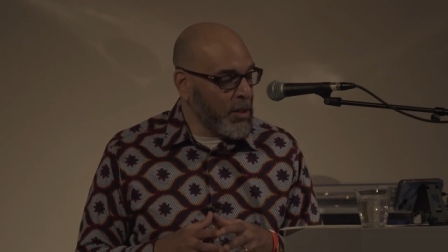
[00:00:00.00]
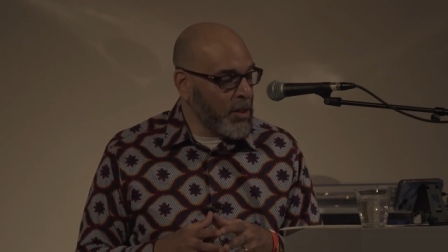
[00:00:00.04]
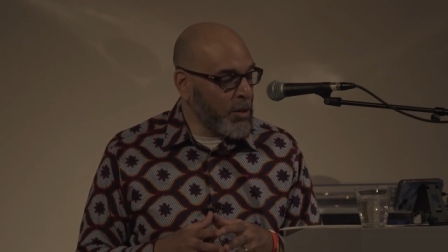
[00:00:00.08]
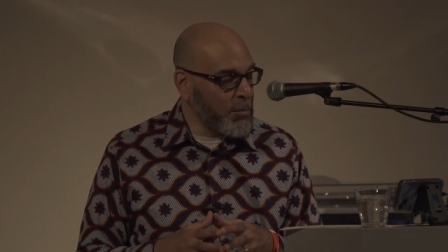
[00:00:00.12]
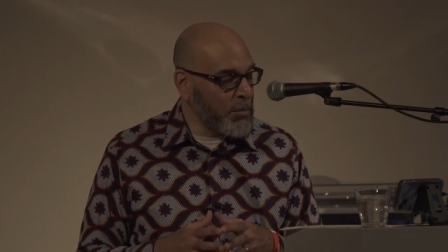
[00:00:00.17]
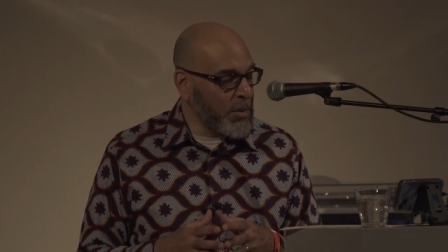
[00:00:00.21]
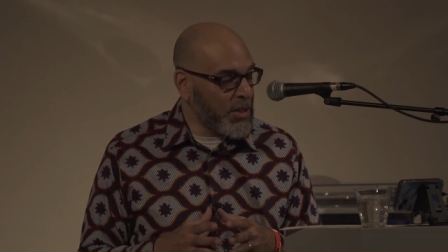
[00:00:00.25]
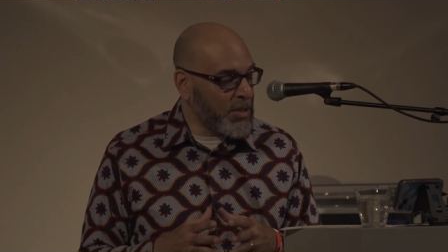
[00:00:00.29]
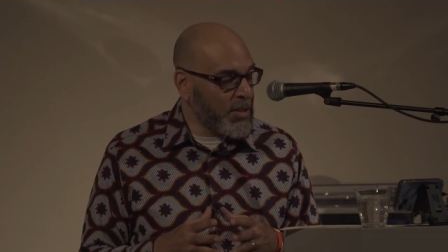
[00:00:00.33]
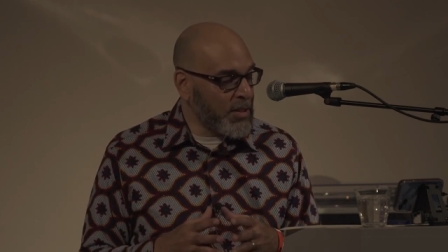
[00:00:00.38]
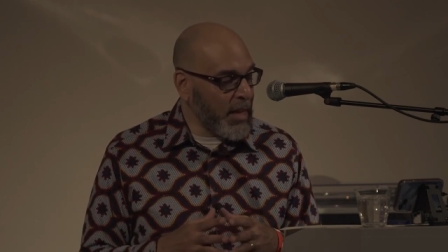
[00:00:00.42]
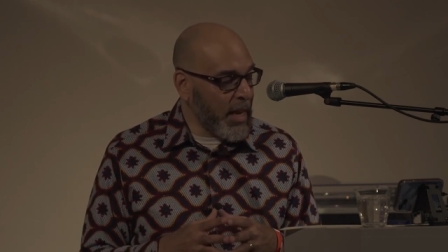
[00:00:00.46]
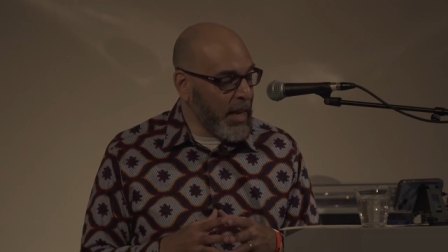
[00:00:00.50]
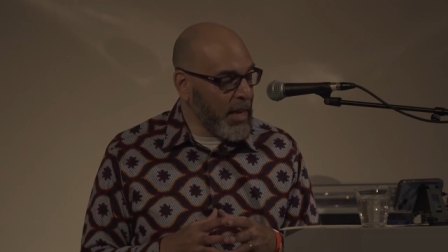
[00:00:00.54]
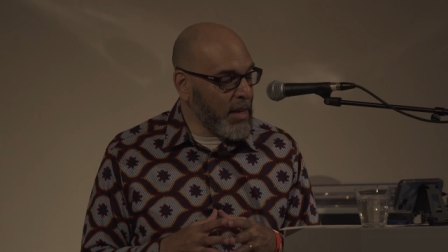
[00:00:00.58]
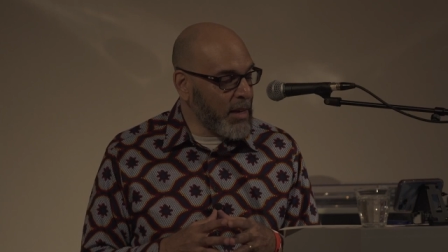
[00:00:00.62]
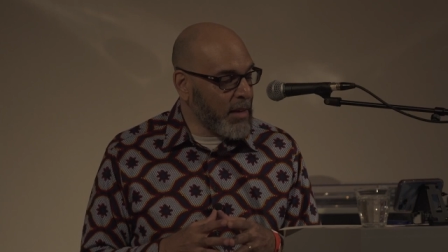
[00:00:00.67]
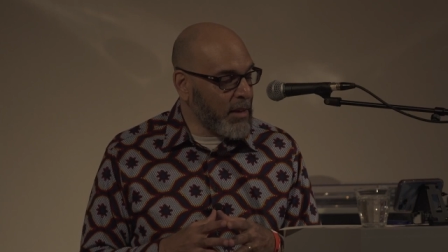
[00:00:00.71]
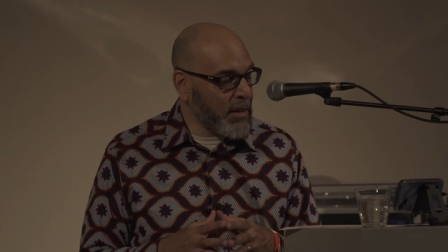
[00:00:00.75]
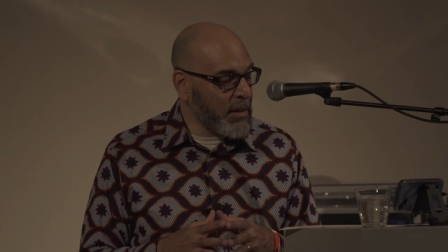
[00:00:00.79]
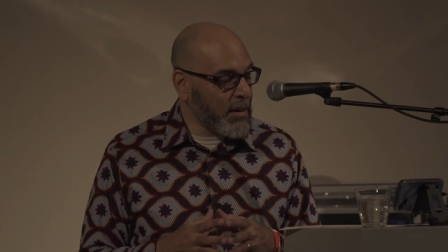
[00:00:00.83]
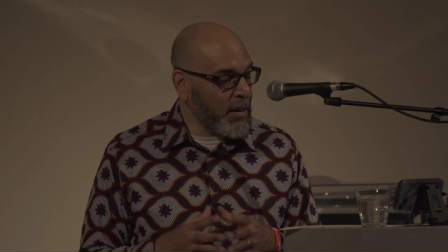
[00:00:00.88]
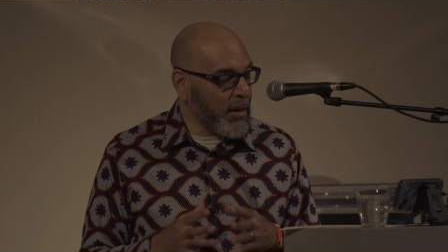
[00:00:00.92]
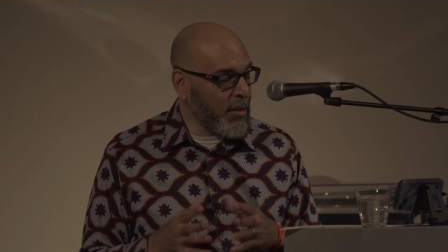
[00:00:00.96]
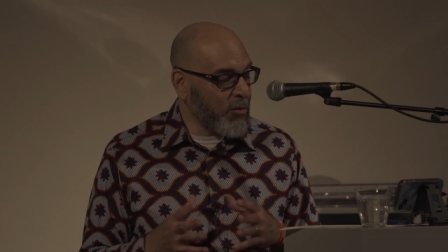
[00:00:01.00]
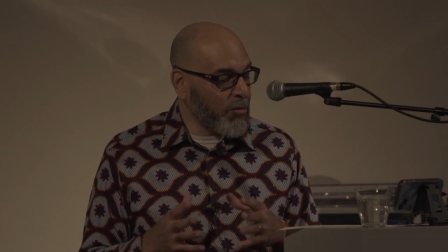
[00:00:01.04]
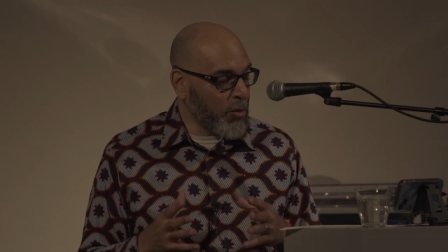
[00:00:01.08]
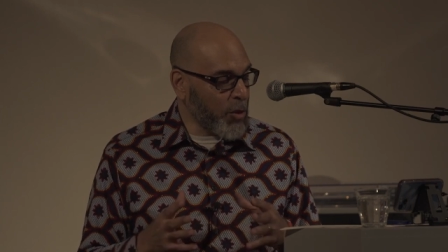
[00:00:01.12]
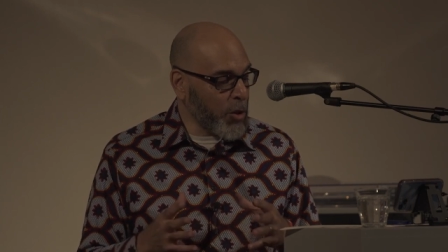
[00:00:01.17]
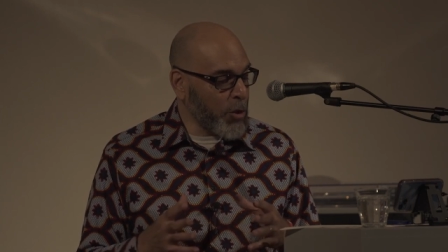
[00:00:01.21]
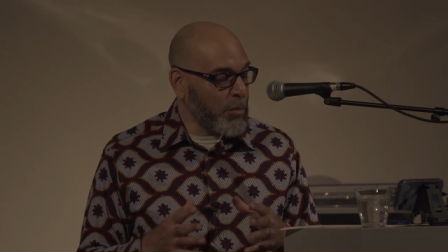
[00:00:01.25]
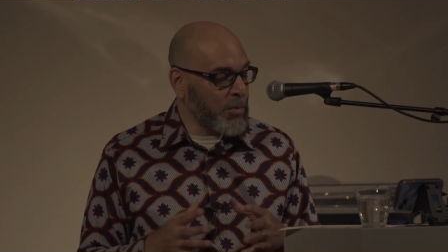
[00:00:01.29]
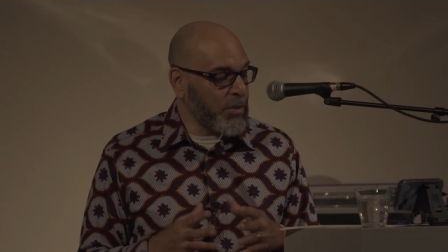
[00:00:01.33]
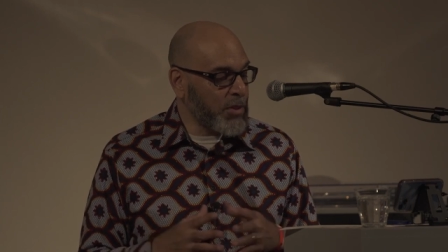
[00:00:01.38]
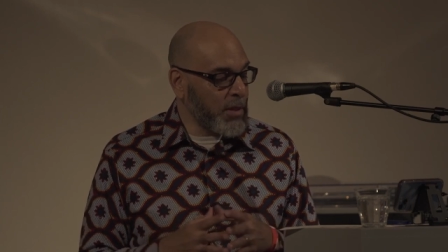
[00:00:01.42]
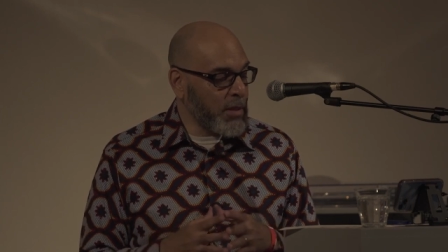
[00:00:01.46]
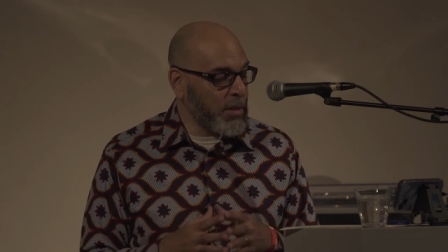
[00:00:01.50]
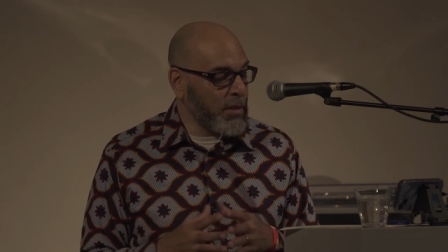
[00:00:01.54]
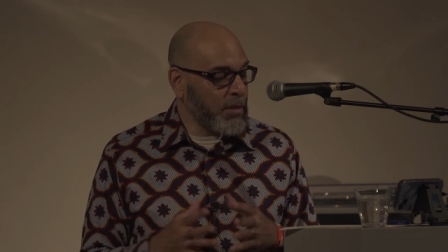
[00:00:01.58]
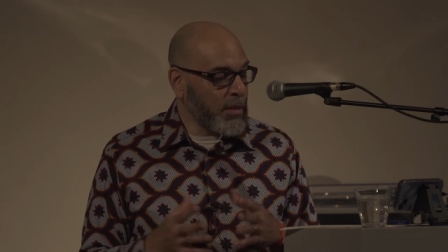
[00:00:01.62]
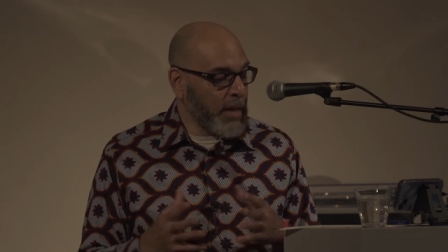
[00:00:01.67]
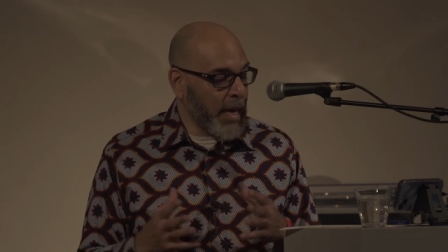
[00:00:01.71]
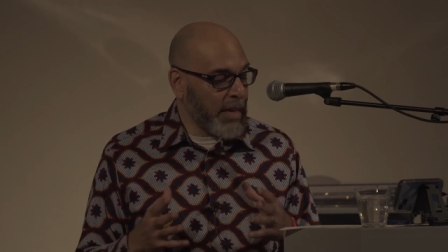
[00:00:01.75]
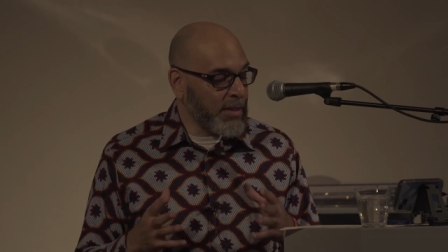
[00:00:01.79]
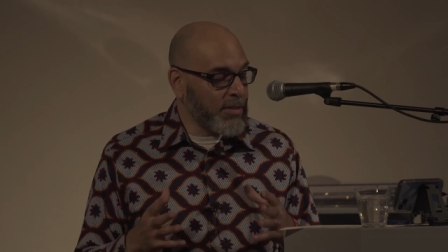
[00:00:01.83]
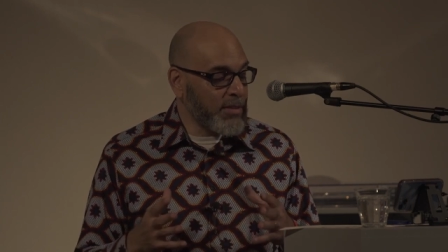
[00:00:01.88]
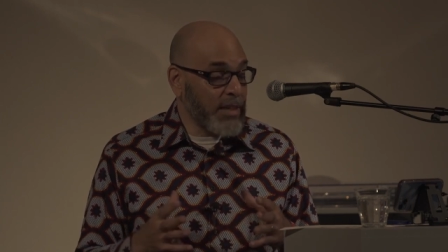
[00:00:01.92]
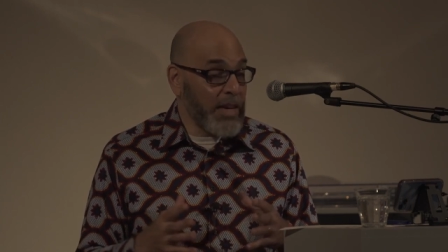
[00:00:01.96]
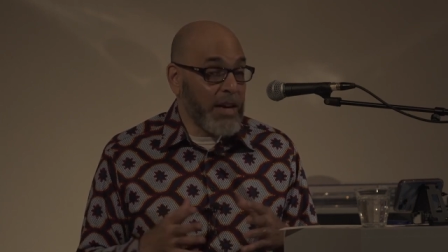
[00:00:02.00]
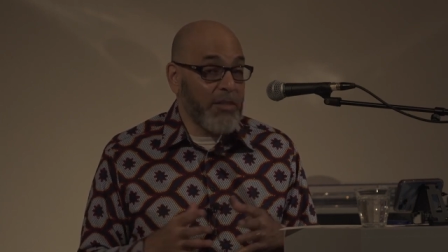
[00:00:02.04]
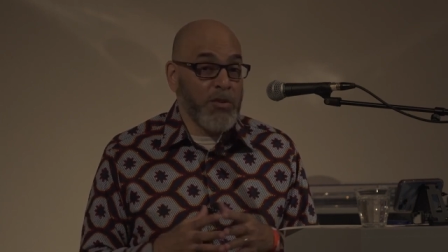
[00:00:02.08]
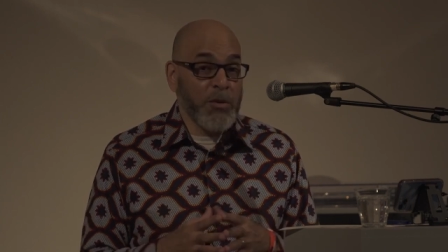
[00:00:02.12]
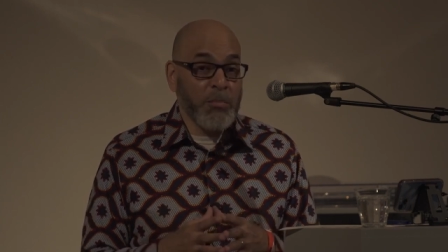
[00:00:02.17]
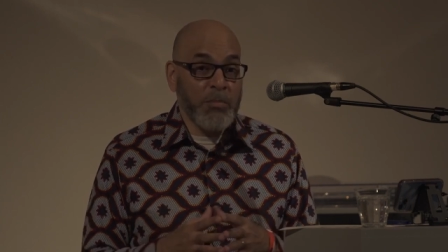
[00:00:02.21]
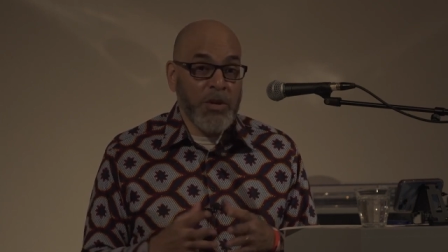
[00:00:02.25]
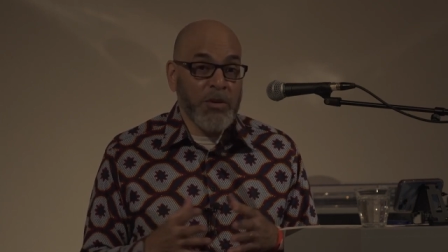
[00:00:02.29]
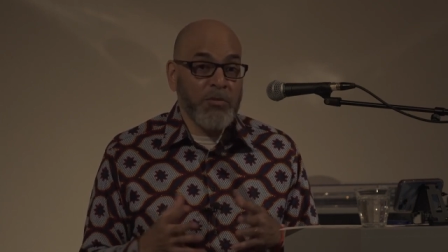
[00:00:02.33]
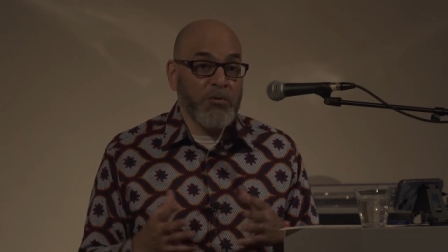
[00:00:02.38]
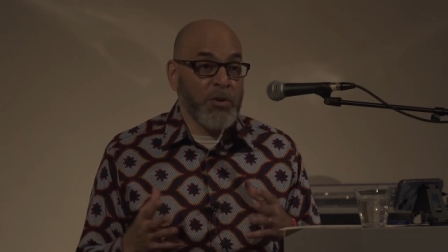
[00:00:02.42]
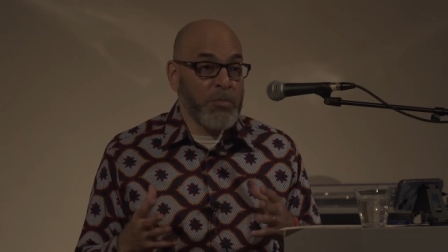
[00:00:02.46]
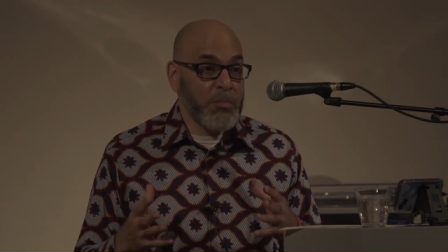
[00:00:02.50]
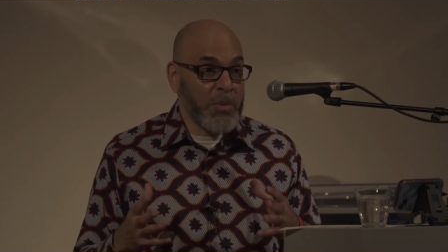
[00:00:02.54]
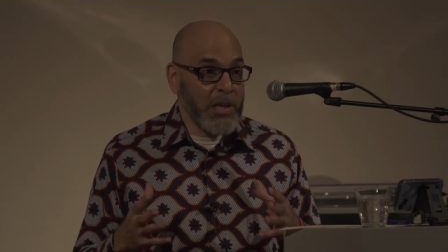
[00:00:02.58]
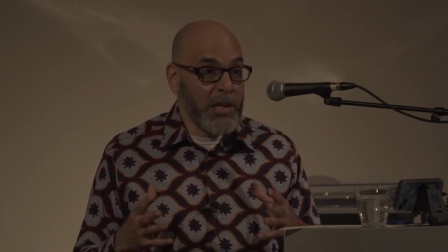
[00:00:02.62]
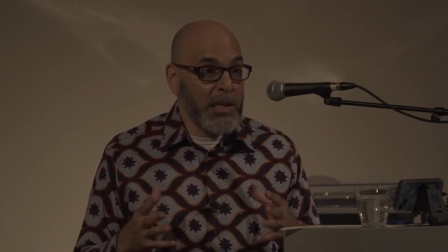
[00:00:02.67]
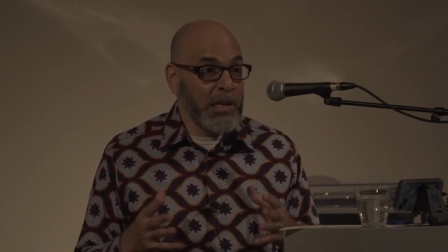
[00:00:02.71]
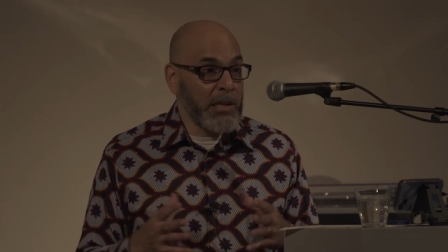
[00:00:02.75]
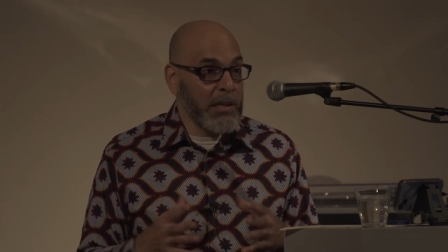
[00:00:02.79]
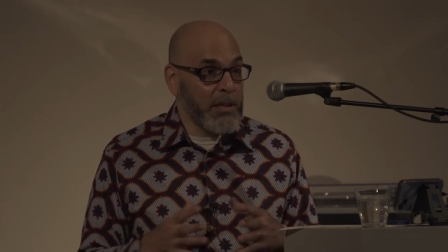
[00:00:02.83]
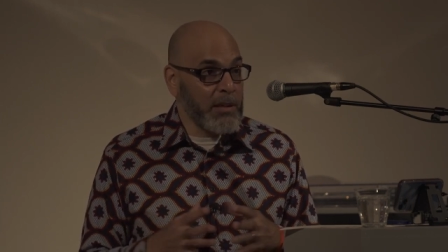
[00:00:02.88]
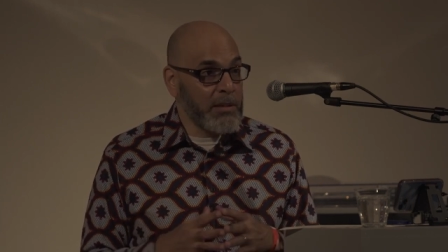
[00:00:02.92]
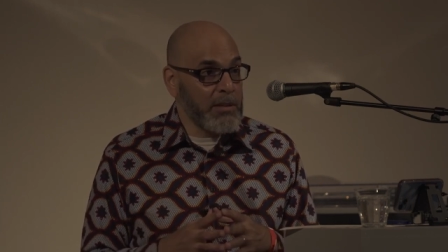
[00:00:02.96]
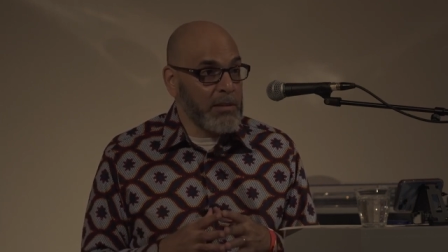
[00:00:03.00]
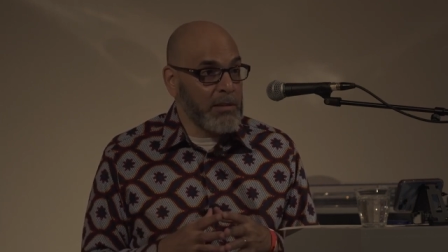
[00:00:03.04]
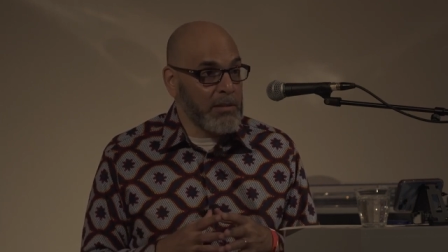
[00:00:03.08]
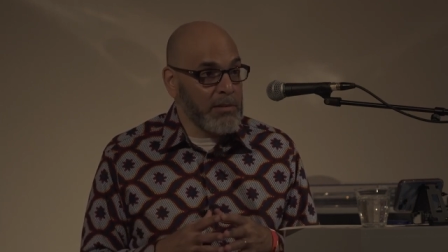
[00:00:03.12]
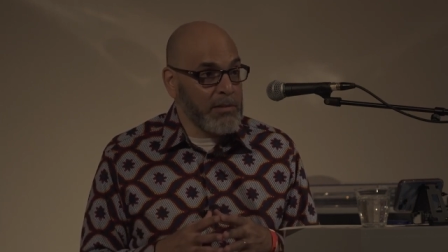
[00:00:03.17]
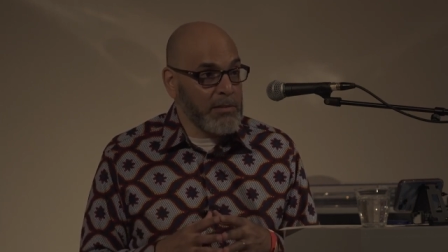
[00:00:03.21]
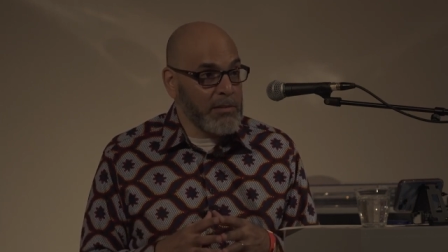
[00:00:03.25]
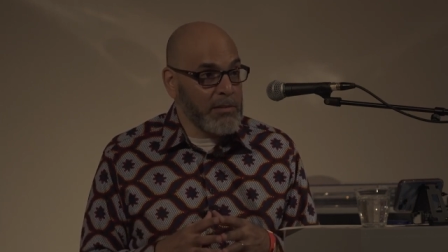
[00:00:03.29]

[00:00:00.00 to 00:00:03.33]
The mistake of Robeson has never been repeated.